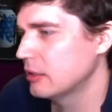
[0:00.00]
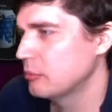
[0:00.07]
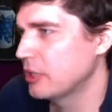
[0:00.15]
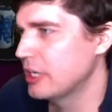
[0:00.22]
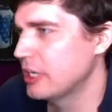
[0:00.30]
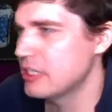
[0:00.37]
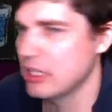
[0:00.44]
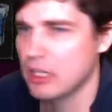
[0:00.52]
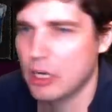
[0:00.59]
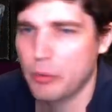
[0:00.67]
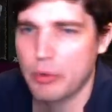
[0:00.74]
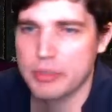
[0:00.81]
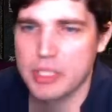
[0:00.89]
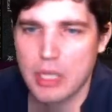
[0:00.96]
but it is a lot.
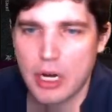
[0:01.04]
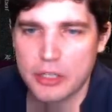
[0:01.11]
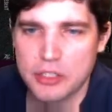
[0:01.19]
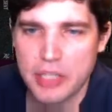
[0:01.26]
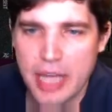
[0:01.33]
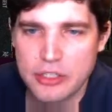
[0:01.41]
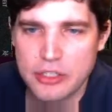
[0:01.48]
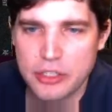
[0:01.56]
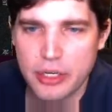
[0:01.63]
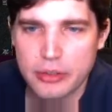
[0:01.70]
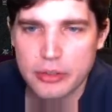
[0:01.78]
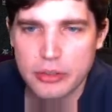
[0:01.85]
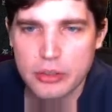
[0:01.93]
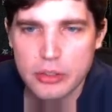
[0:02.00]
What was the large last year?
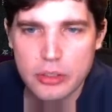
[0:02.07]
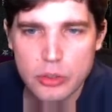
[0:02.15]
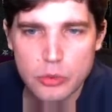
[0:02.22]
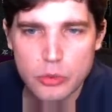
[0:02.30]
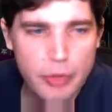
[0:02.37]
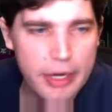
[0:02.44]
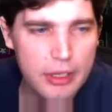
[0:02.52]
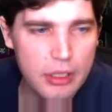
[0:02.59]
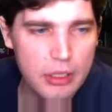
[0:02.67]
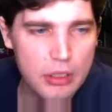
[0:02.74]
Regular